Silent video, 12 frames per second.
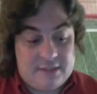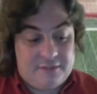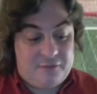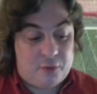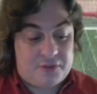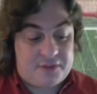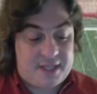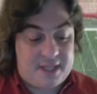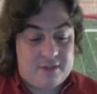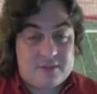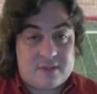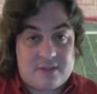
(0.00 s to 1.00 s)
Fourth
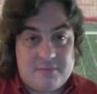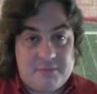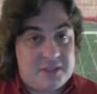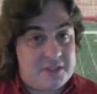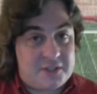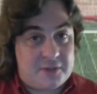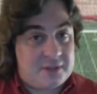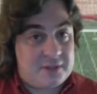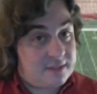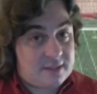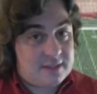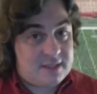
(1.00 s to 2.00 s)
downs, Minnesota
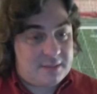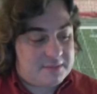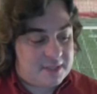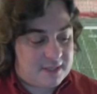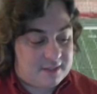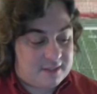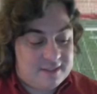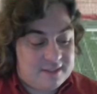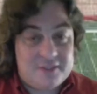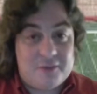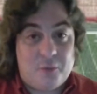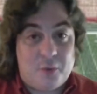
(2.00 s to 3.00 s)
didn't attempt any.
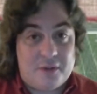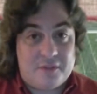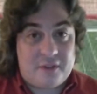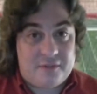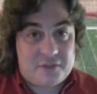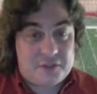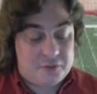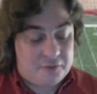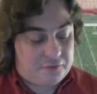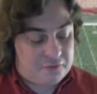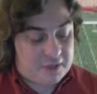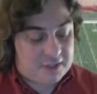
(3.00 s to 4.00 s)
1 of
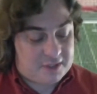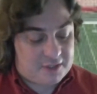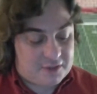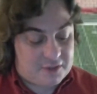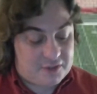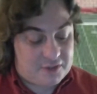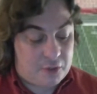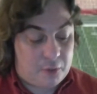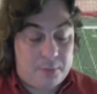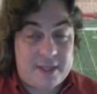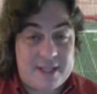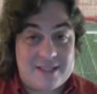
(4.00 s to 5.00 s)
2 for Rutgers.
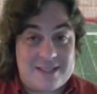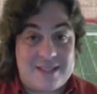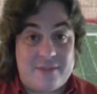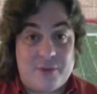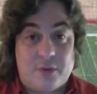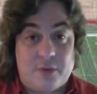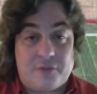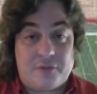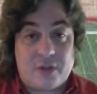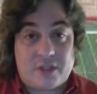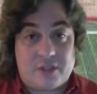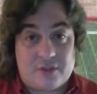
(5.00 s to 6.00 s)
Total plays, 71
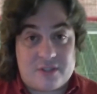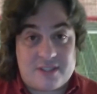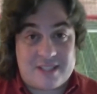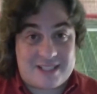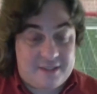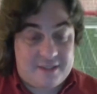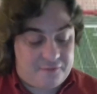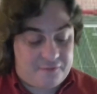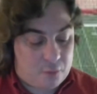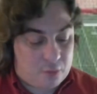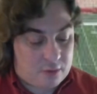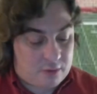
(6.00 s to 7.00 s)
for Rutgers,
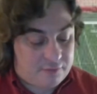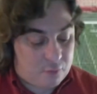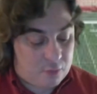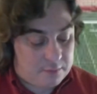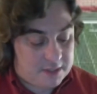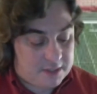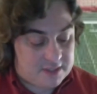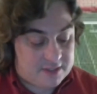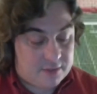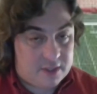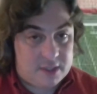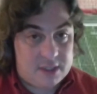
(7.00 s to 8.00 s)
64 for
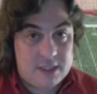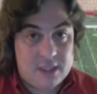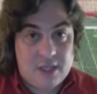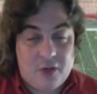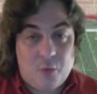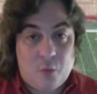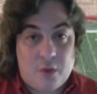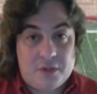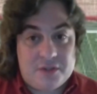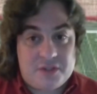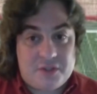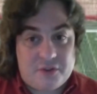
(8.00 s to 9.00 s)
Minnesota.
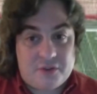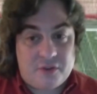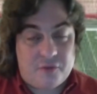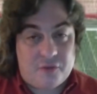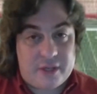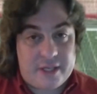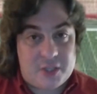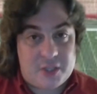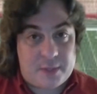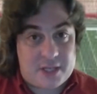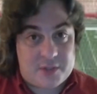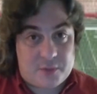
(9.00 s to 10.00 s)
1 turnover
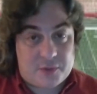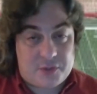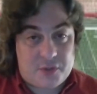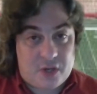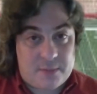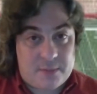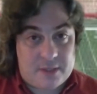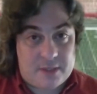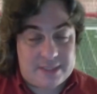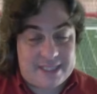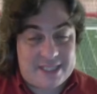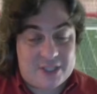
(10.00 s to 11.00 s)
each, but as we'll talk
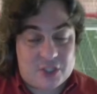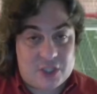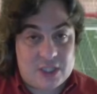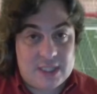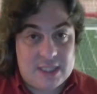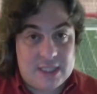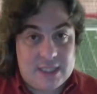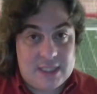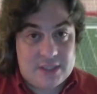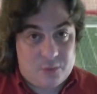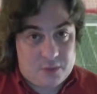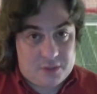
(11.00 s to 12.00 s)
about later,
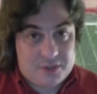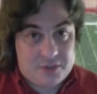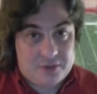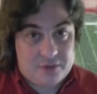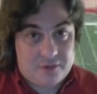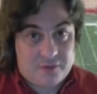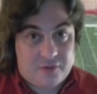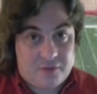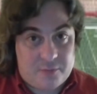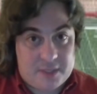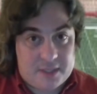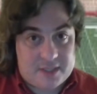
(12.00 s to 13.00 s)
the 1 turnover
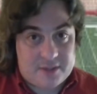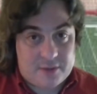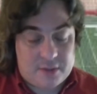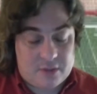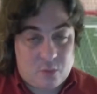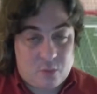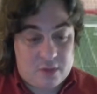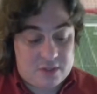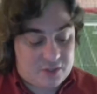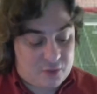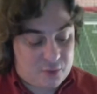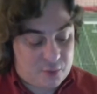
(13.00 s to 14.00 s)
for Minnesota
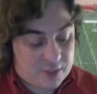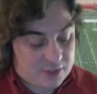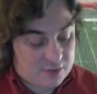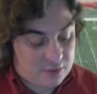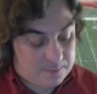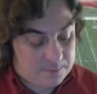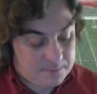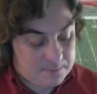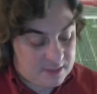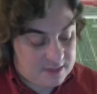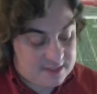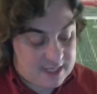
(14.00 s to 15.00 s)
was critical.
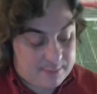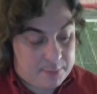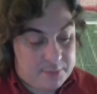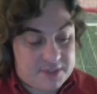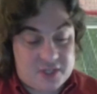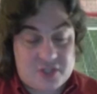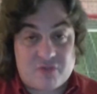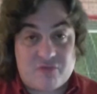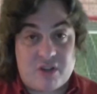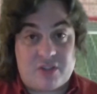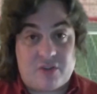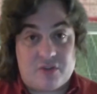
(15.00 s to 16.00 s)
Time of possession,
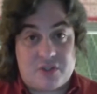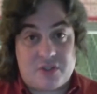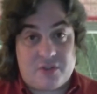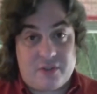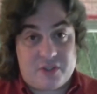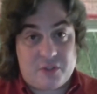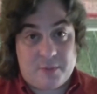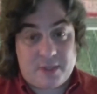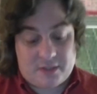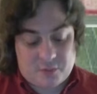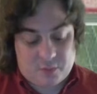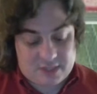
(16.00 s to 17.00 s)
Rutgers, 32
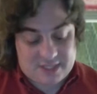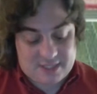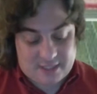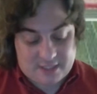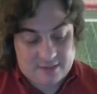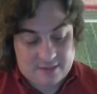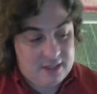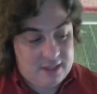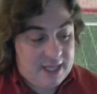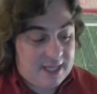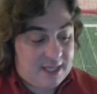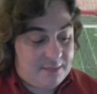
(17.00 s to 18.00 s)
minutes, 1 second,
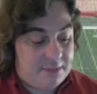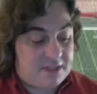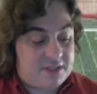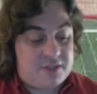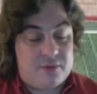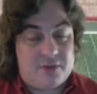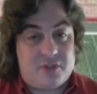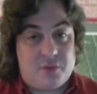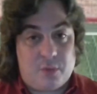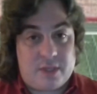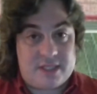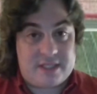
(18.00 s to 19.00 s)
and Minnesota,
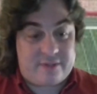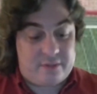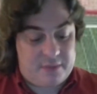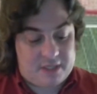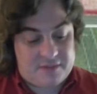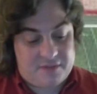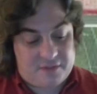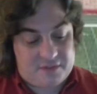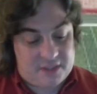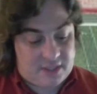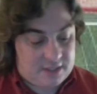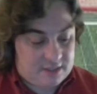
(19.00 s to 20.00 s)
27 minutes,
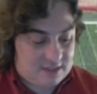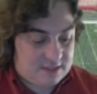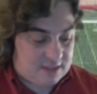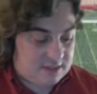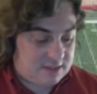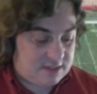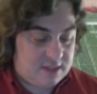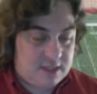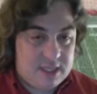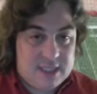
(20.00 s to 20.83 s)
59 seconds.